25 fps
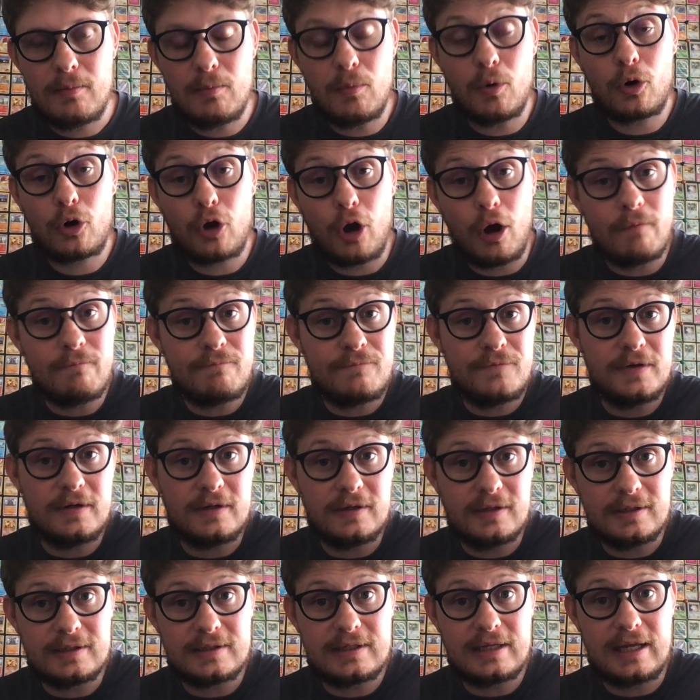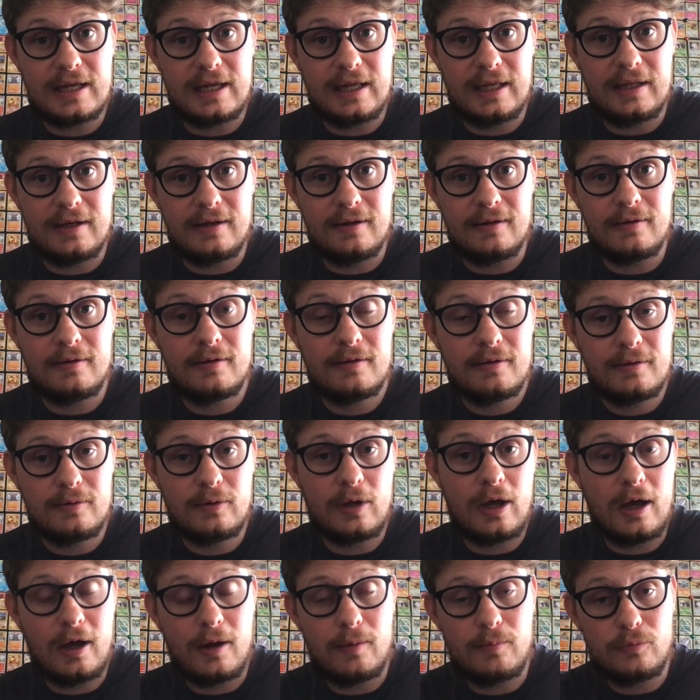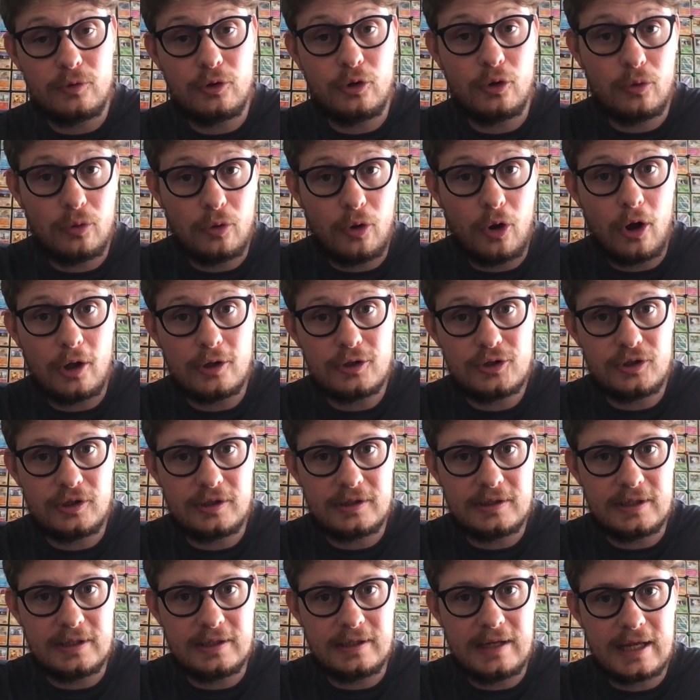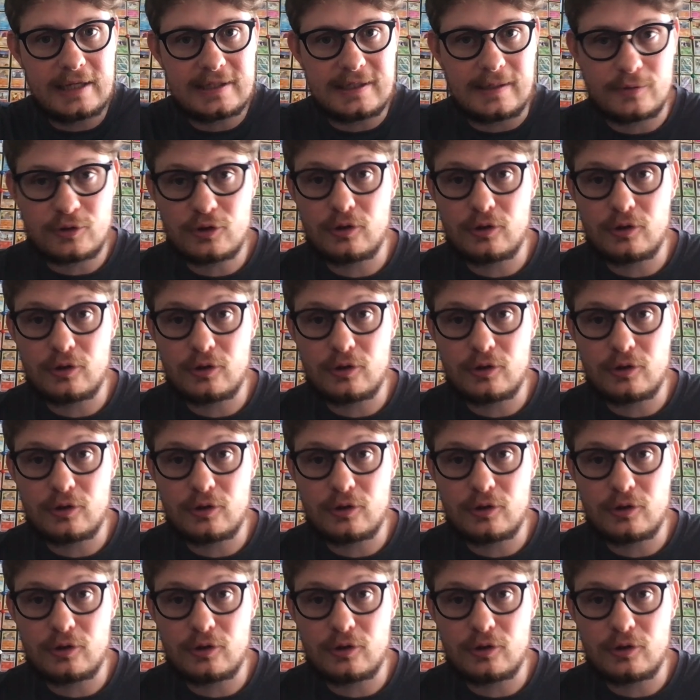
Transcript: more confident in um, you know the answer it did next time.